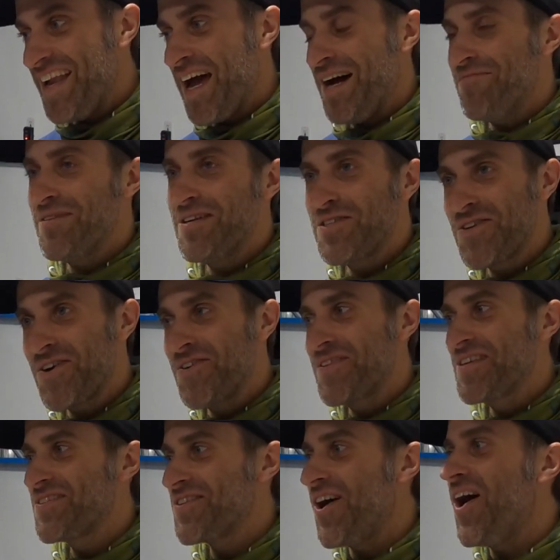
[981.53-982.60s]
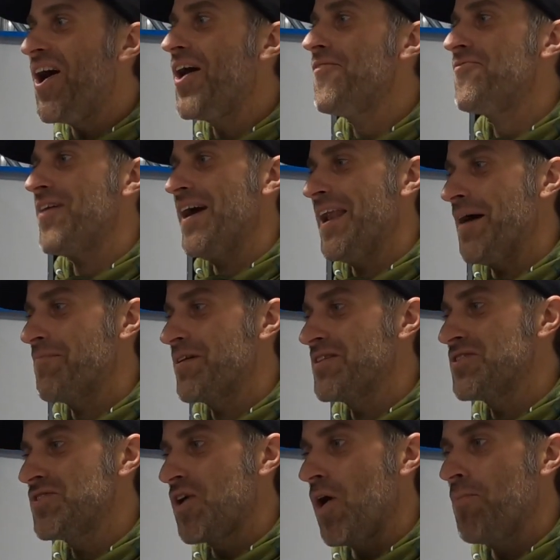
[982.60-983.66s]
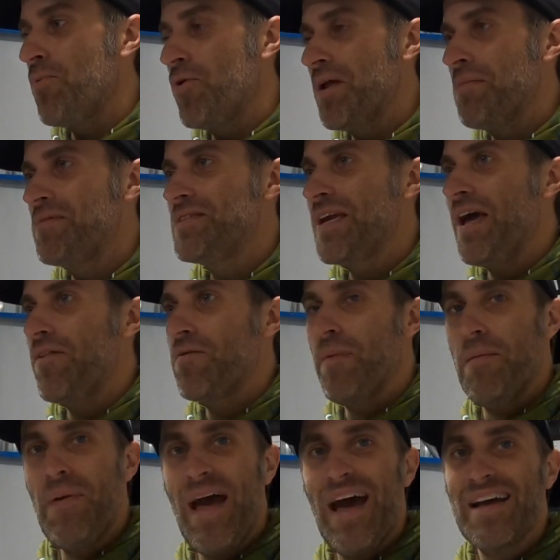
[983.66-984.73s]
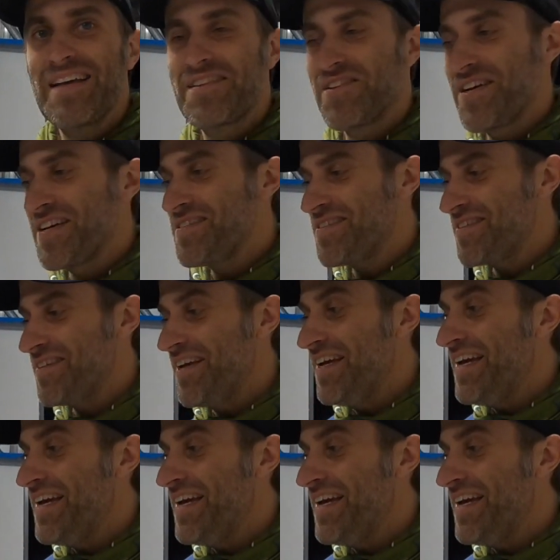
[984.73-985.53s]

I'm gonna turn this off and I'm gonna start putting together my packing list.